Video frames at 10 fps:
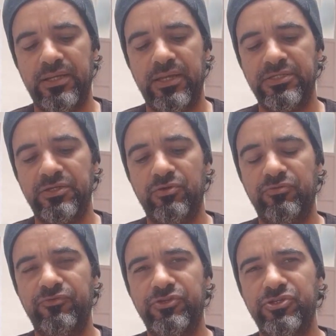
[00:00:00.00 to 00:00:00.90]
it's a good
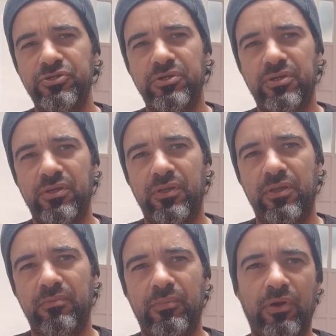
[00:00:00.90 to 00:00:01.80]
feature.
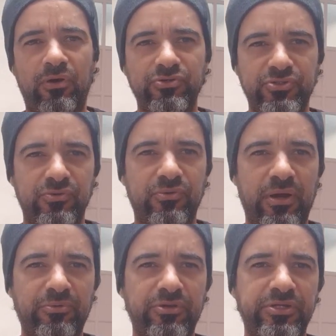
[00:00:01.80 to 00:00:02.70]
But also,
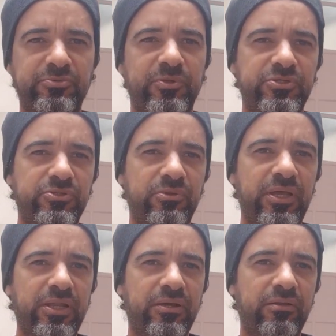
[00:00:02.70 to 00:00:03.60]
I'm going to explain to you
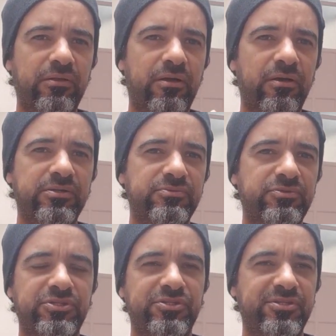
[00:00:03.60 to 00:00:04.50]
later on the cons,
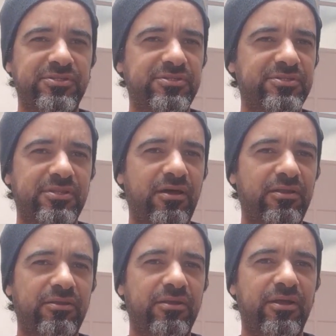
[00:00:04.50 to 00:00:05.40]
which it is not
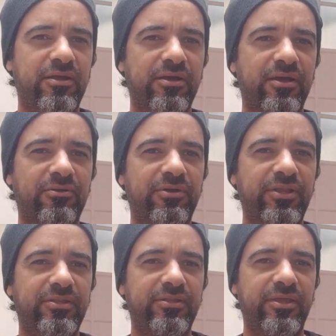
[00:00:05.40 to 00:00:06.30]
a
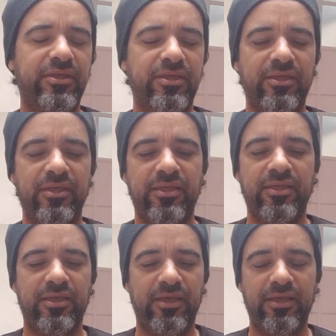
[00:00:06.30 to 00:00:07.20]
great thing.
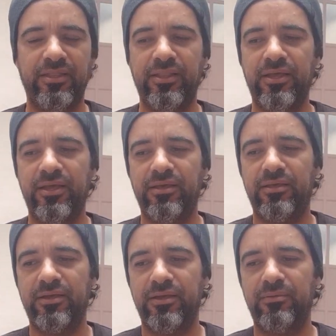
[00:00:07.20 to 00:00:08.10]
And
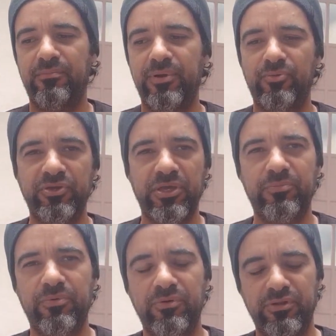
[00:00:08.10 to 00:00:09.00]
but we
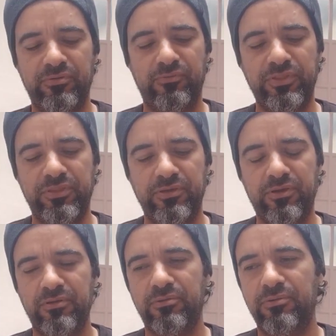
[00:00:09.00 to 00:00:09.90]
keep on with the
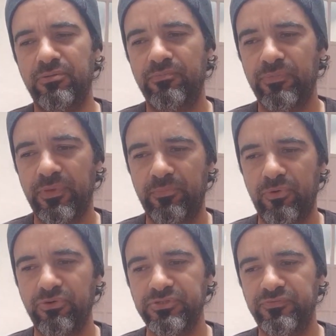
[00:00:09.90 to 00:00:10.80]

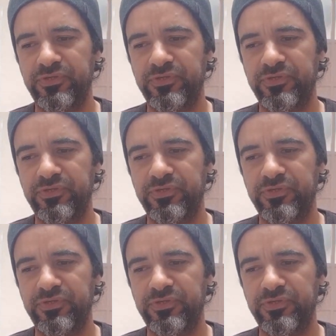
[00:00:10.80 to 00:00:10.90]
pros of